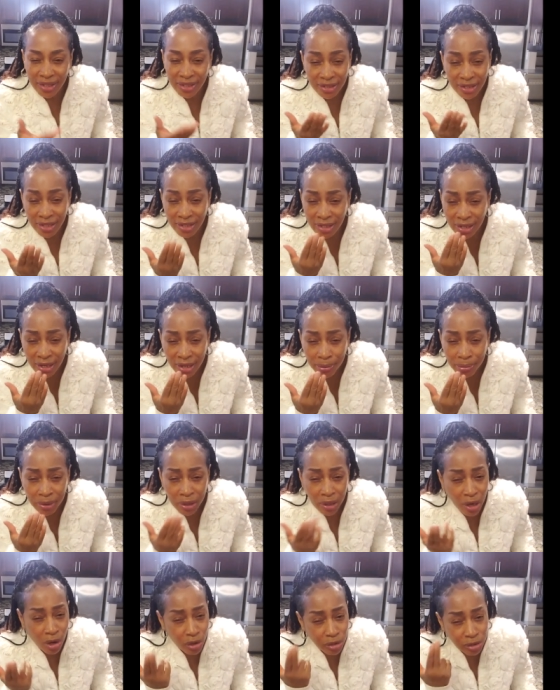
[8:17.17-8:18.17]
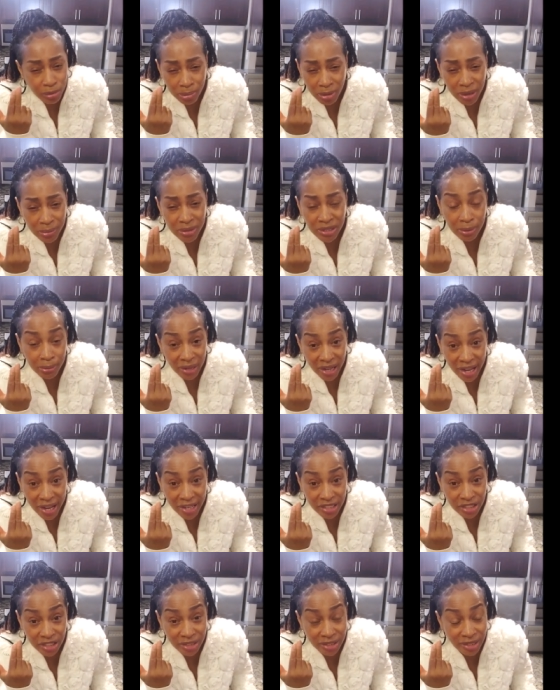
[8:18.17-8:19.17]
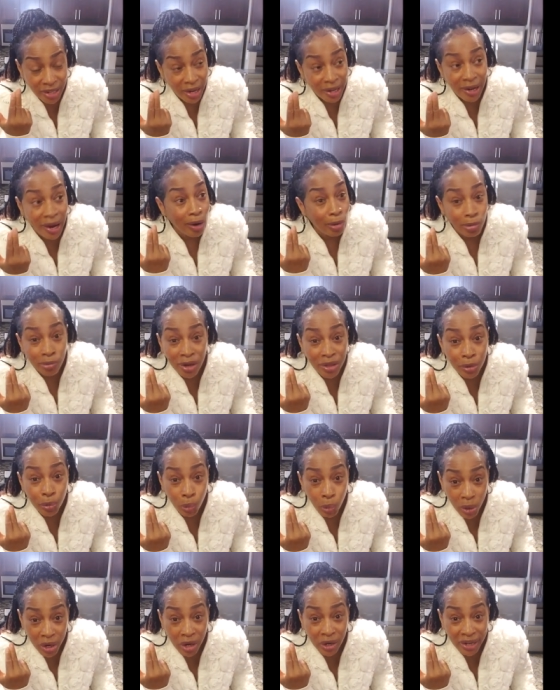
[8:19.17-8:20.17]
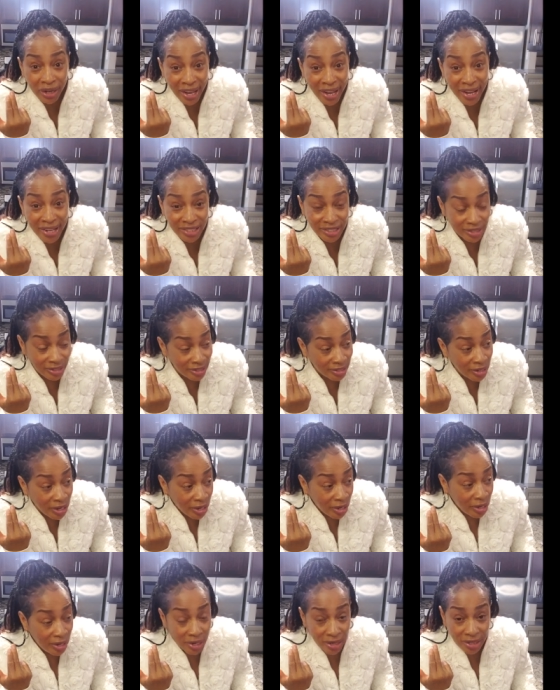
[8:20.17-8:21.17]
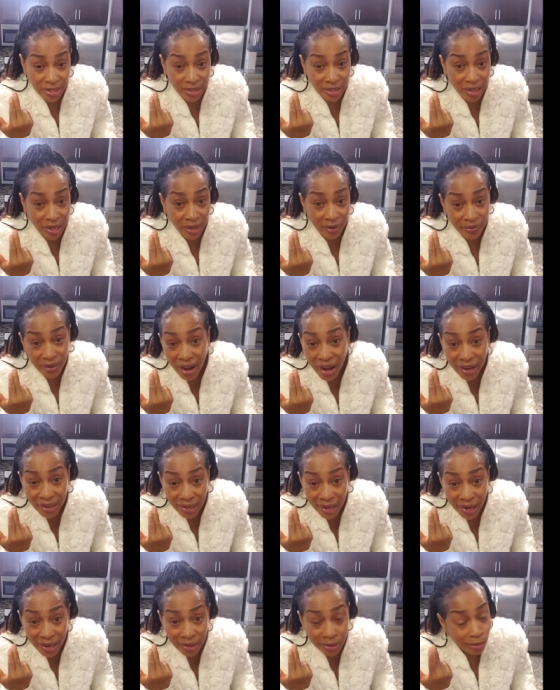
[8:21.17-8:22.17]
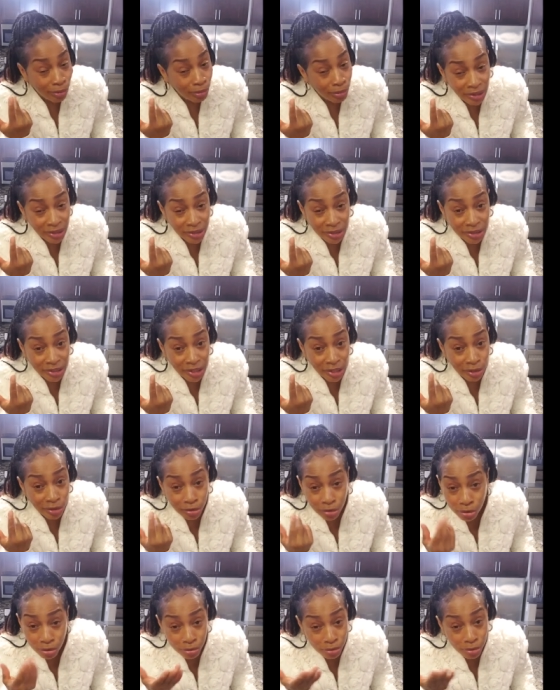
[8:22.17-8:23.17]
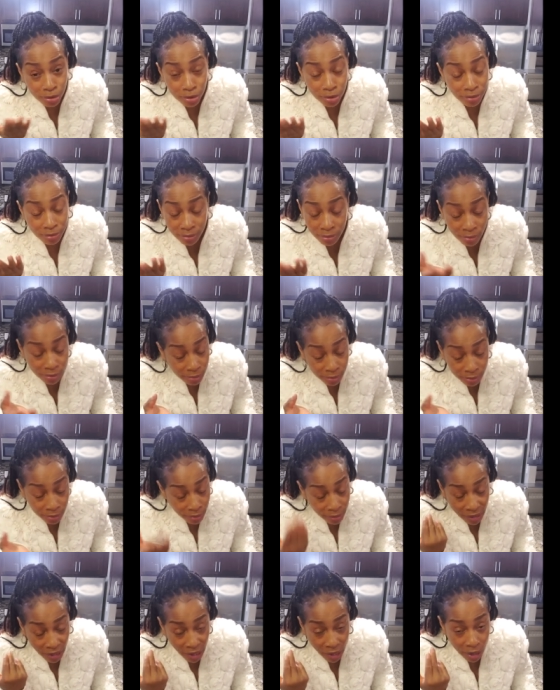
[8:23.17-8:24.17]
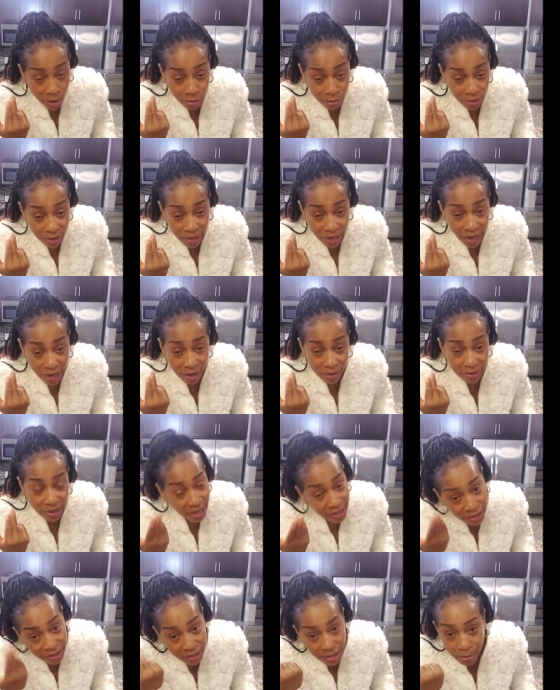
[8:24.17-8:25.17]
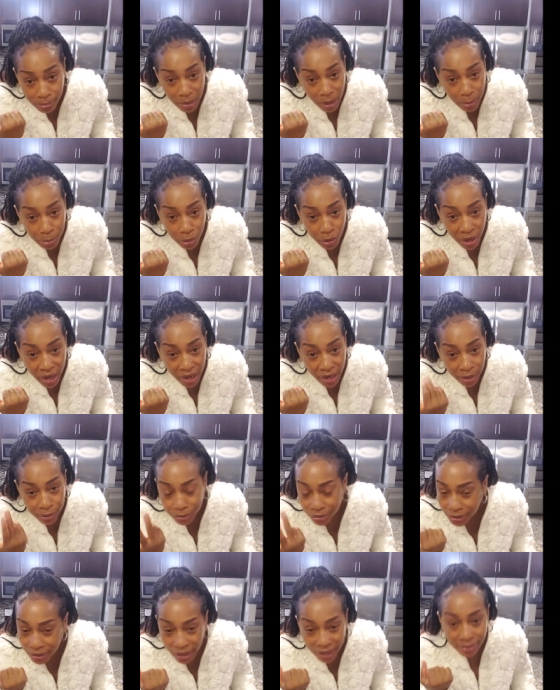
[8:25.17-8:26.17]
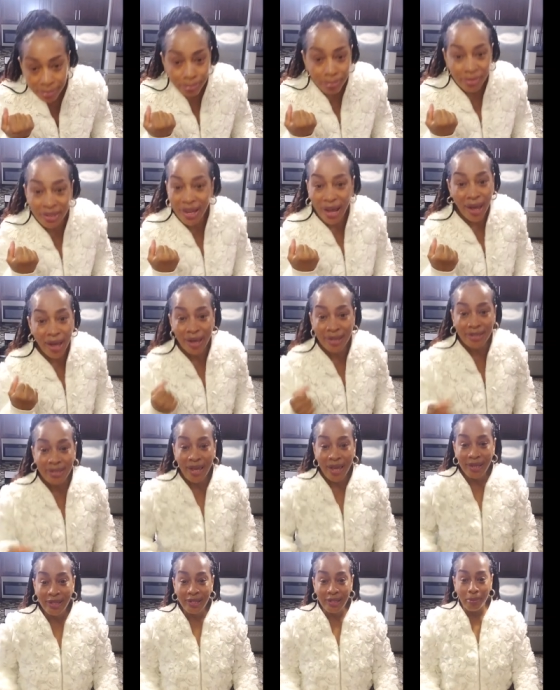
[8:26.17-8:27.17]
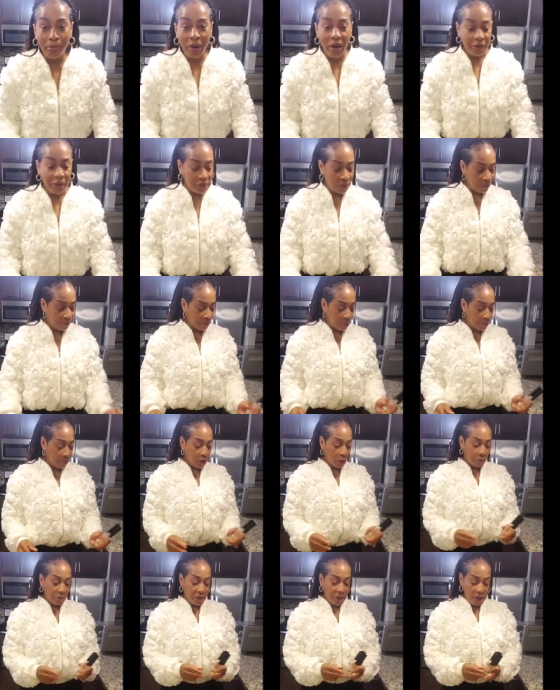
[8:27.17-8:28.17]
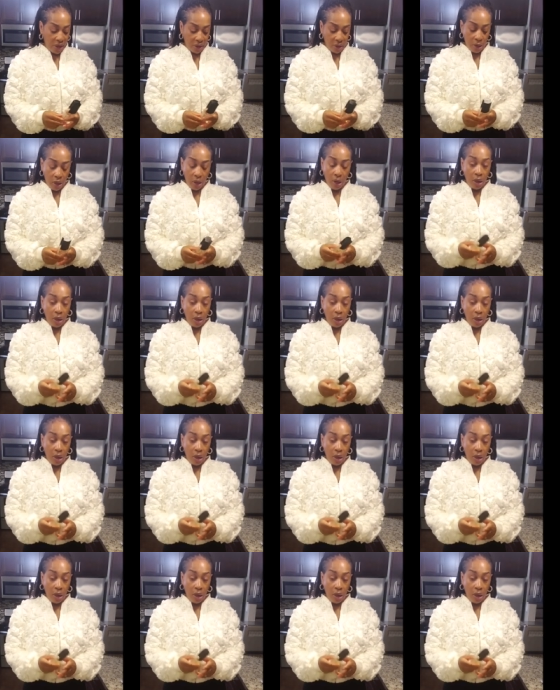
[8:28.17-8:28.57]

It's just lip gloss, maybe some lashes. And I'd rather wear lashes instead of eyeliner, really, to tell you the truth. I'd rather have, and then my brows. And guys, that is about it for me on that.